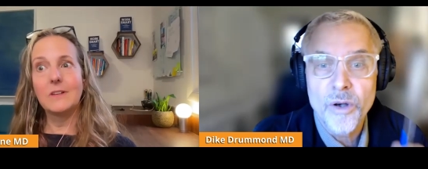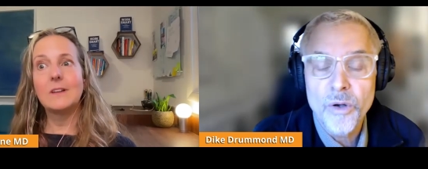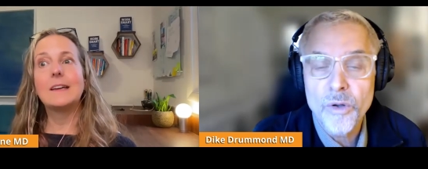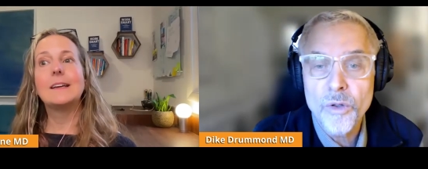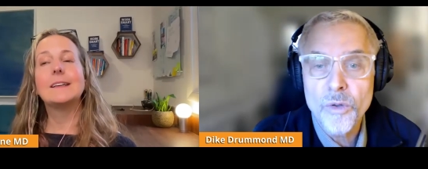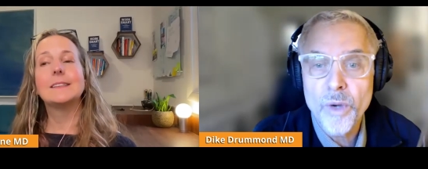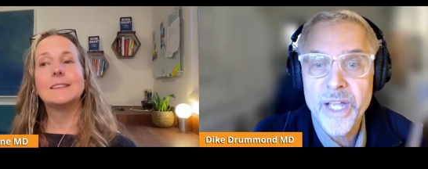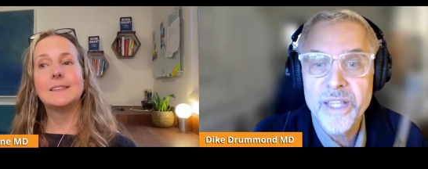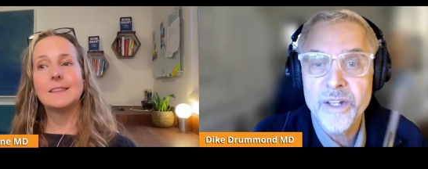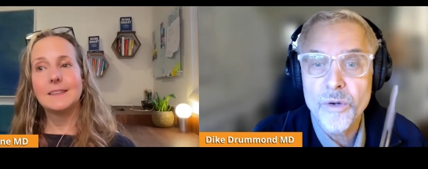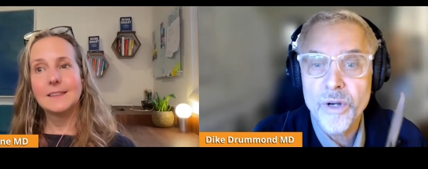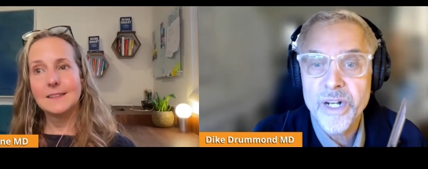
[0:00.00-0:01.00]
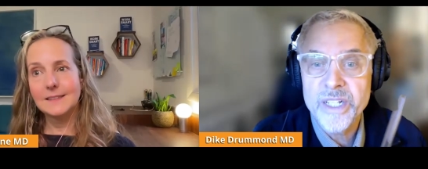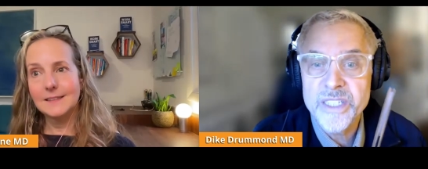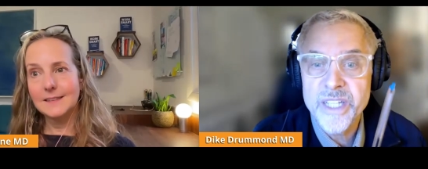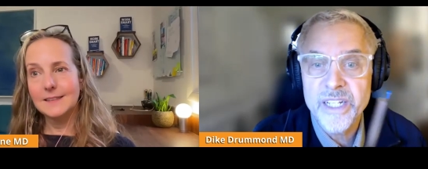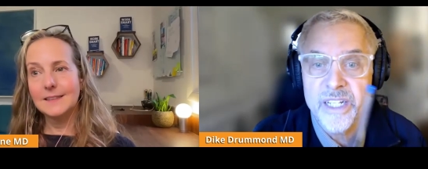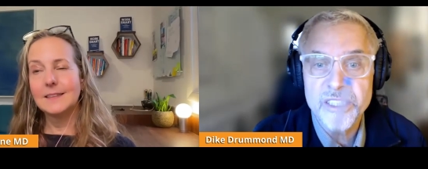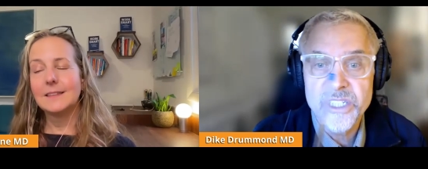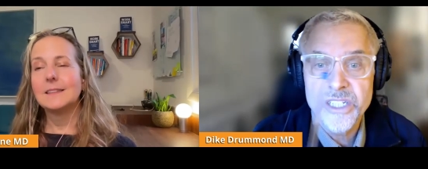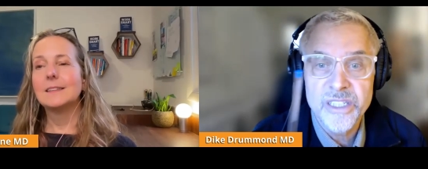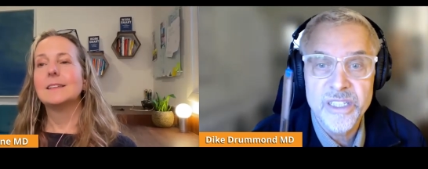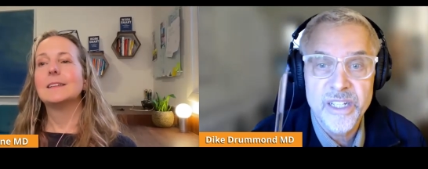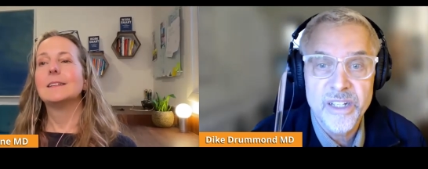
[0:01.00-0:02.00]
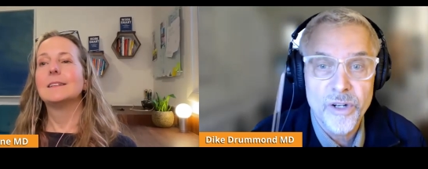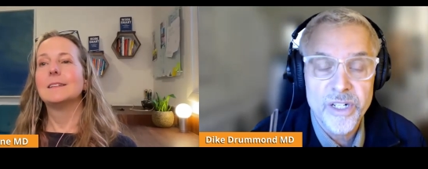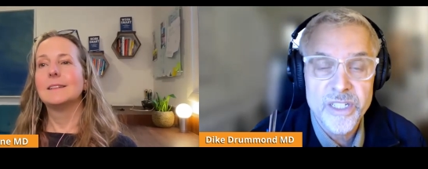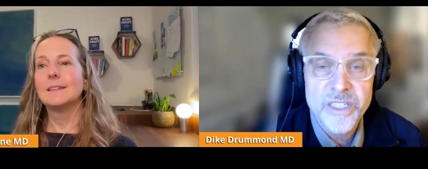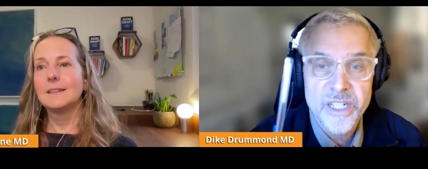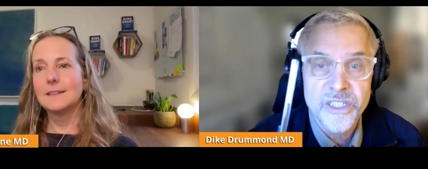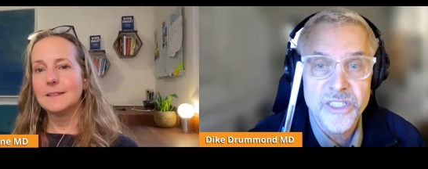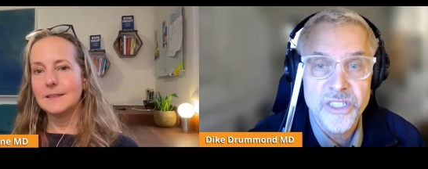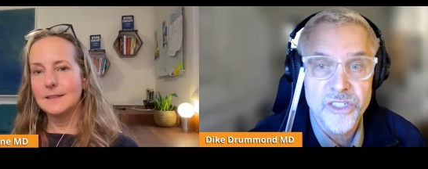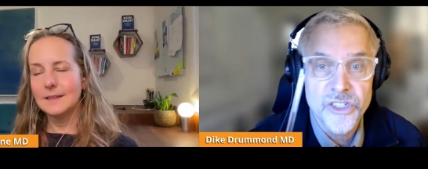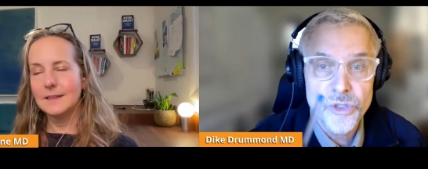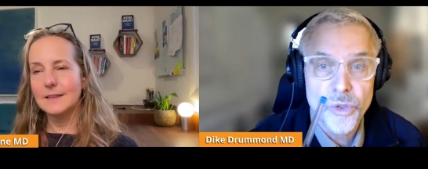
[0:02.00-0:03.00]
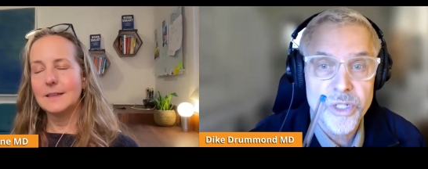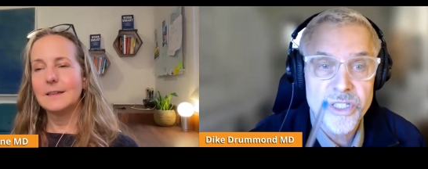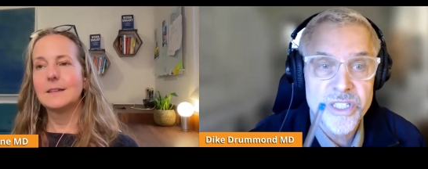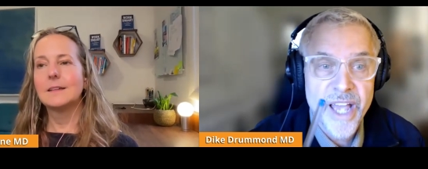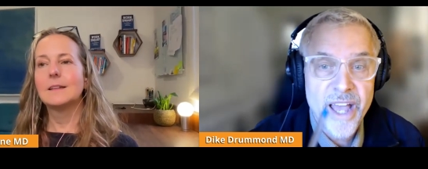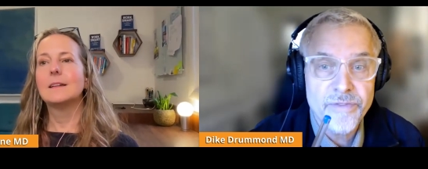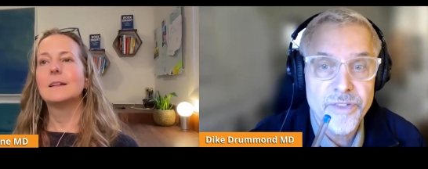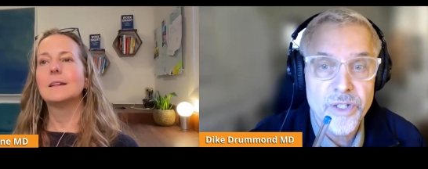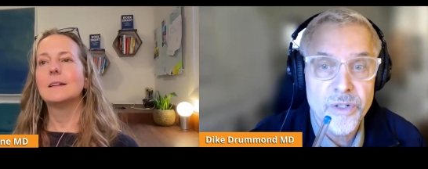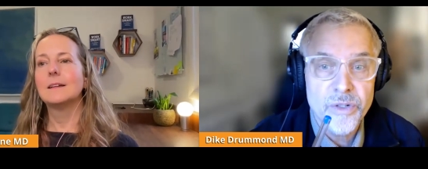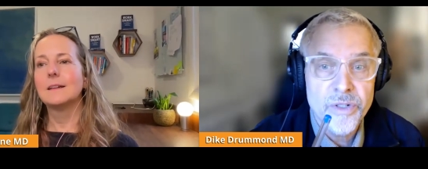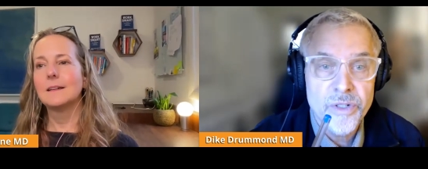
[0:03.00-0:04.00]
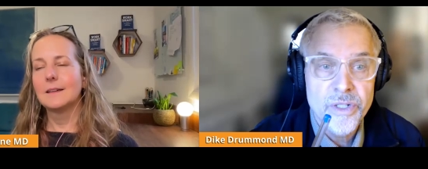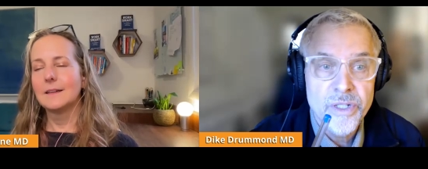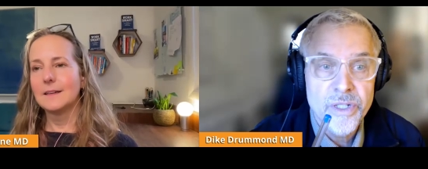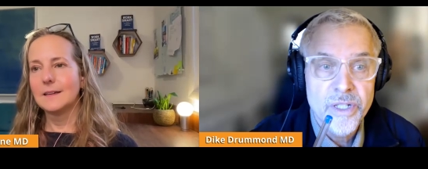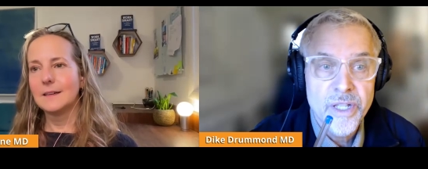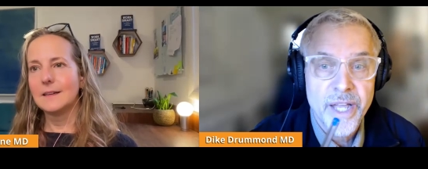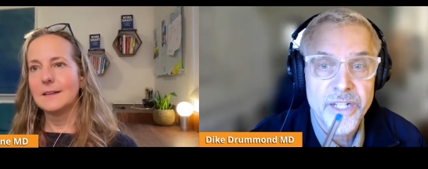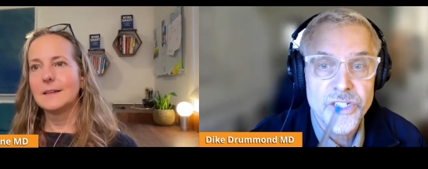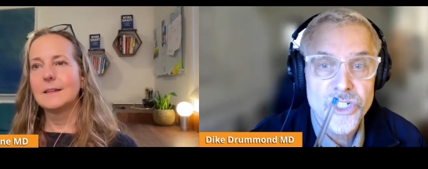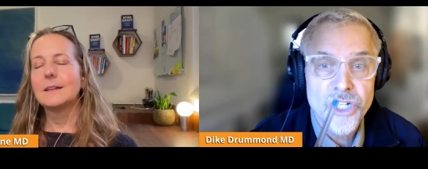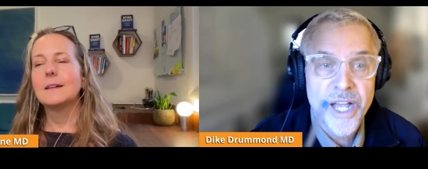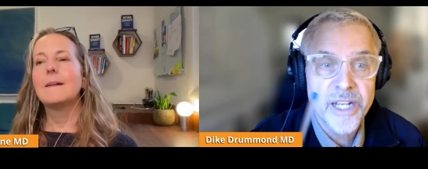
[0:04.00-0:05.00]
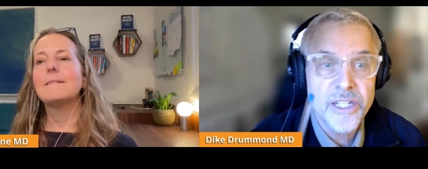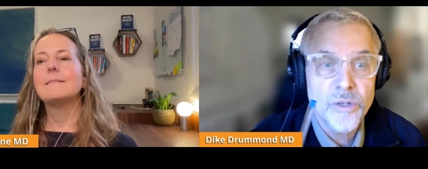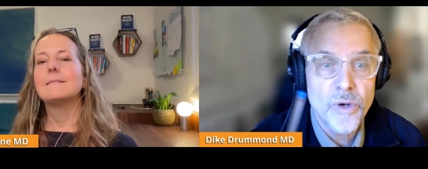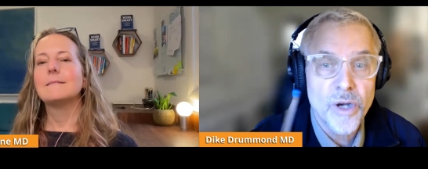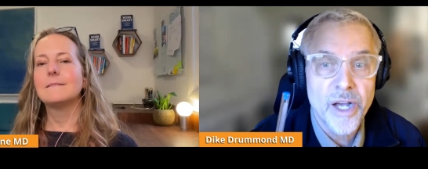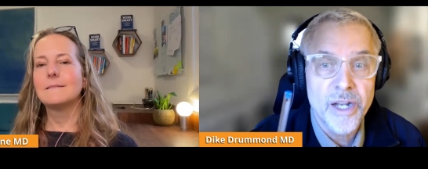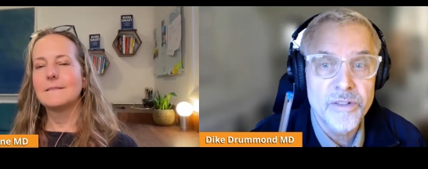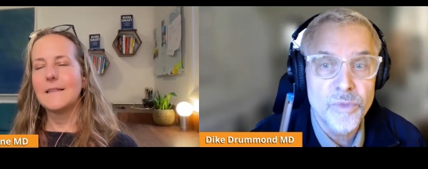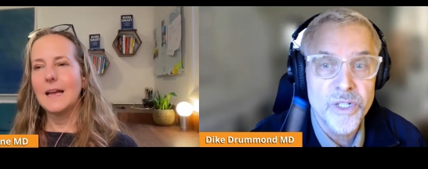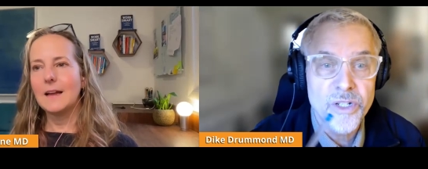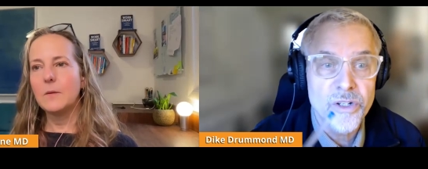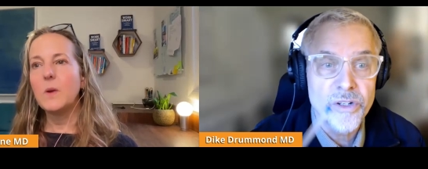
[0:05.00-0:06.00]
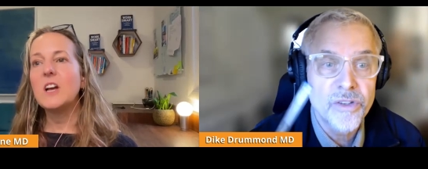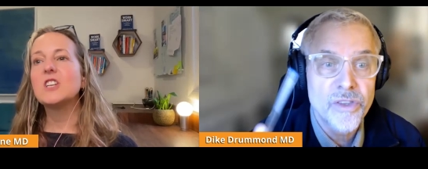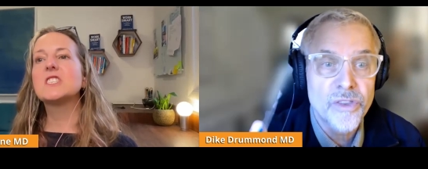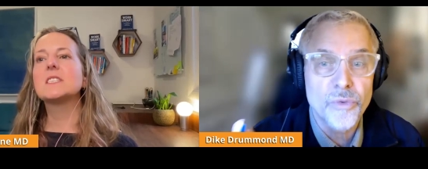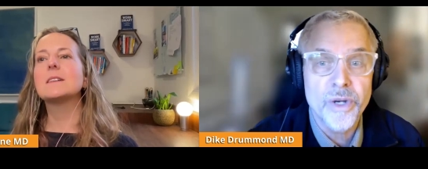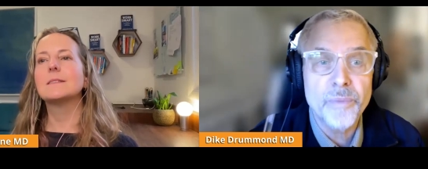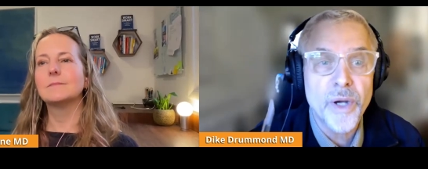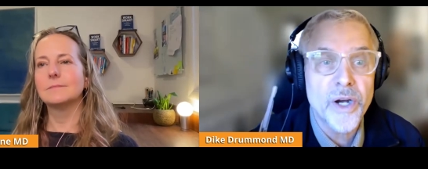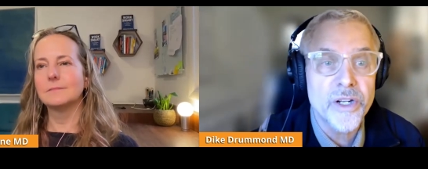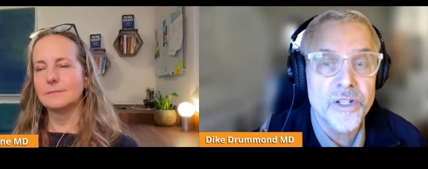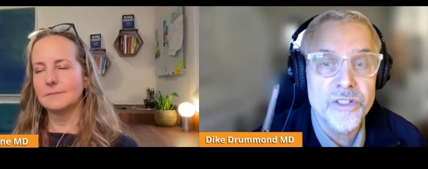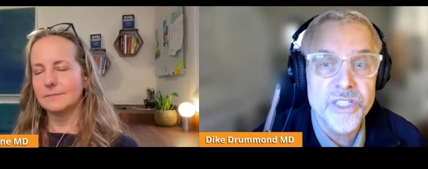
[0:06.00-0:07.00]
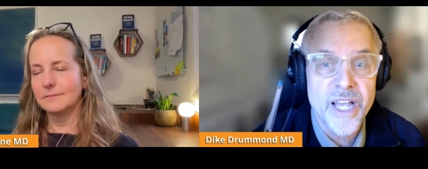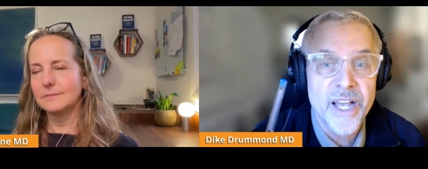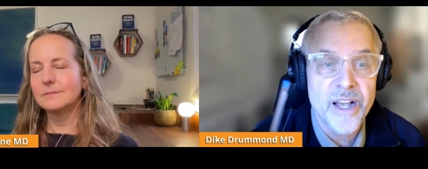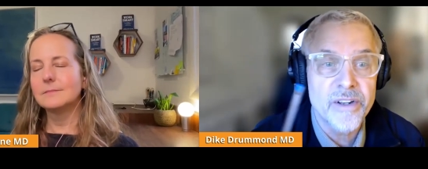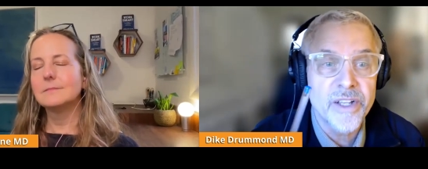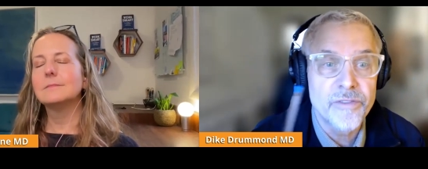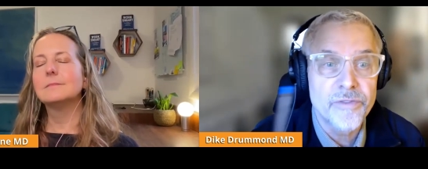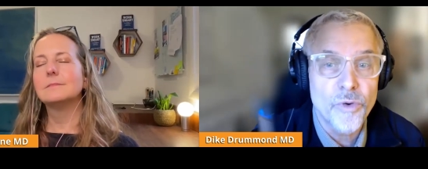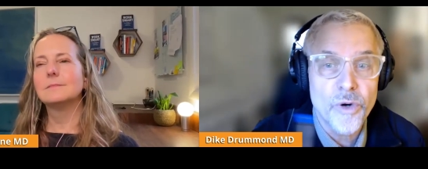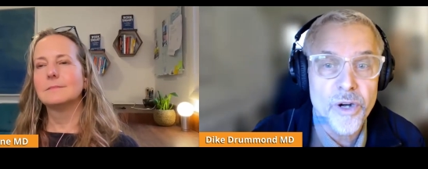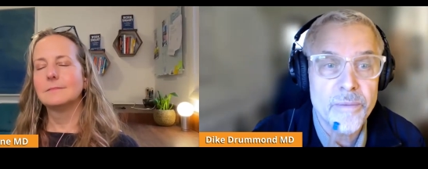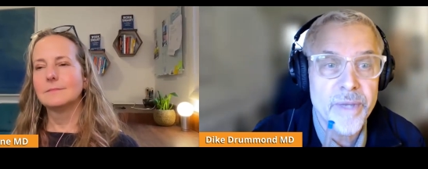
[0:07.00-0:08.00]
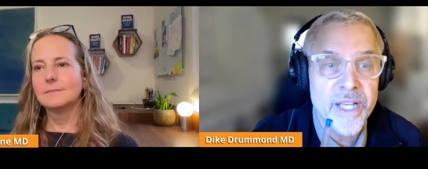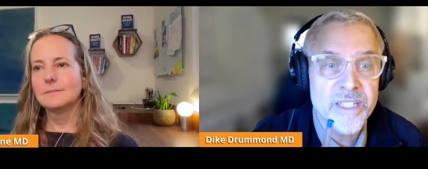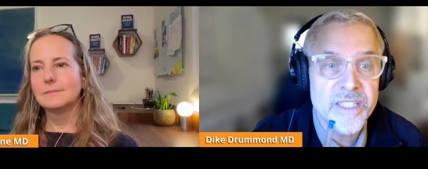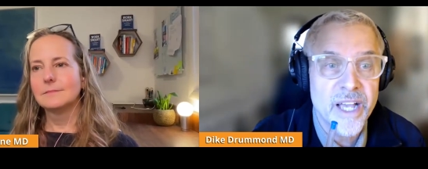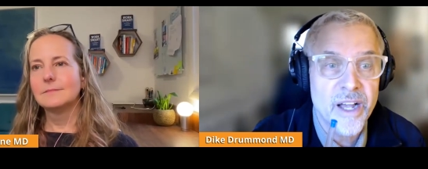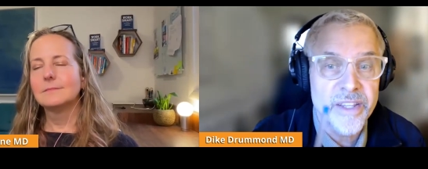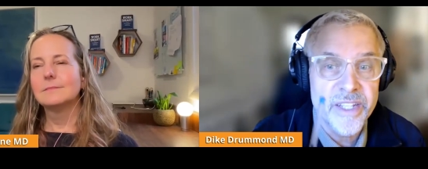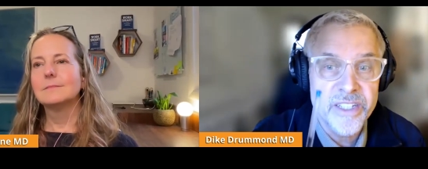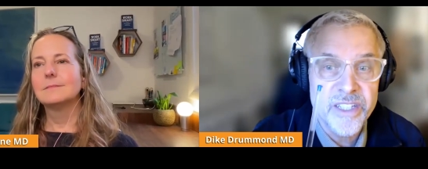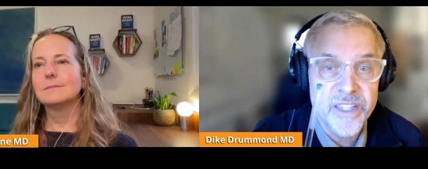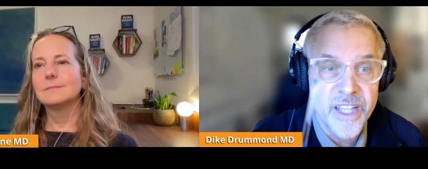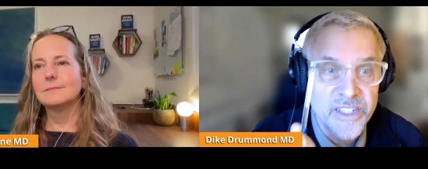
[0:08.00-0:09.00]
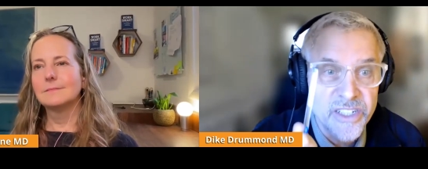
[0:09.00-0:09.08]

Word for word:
Speaker 1: the whole way that organizations organizations can short staff you and shine you on when you're because three partners down and four MAs down, and these they